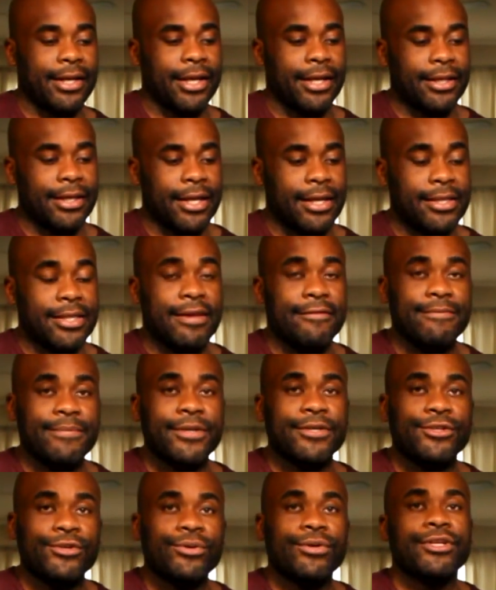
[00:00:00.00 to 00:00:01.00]
and they, they've
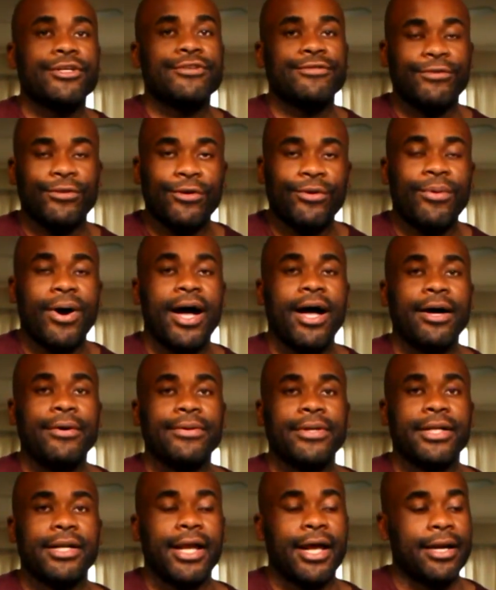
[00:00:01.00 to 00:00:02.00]
been doing this for a while
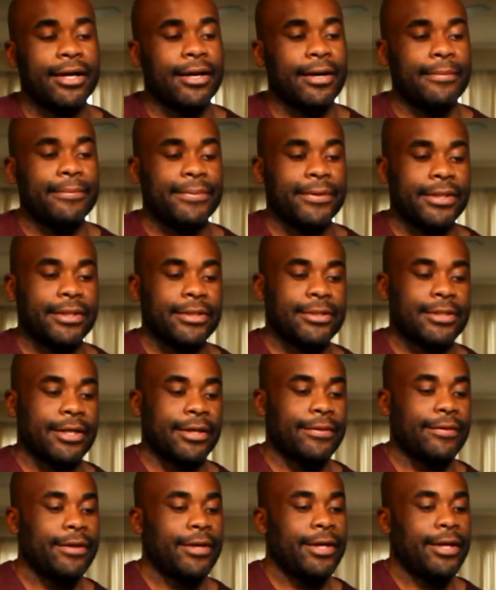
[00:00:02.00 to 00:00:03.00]
with a lot of companies.
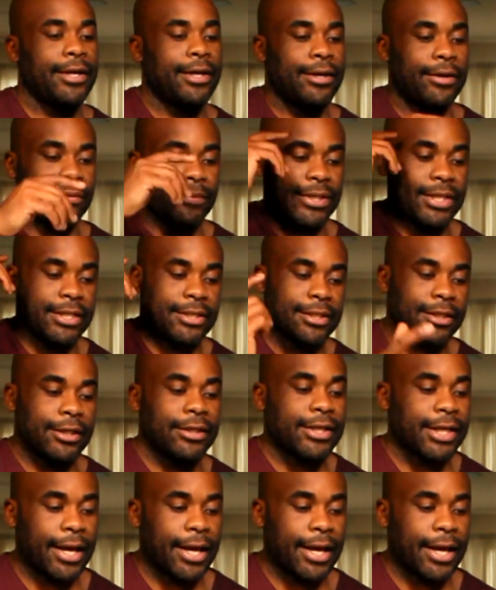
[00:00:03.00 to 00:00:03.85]
So we need to look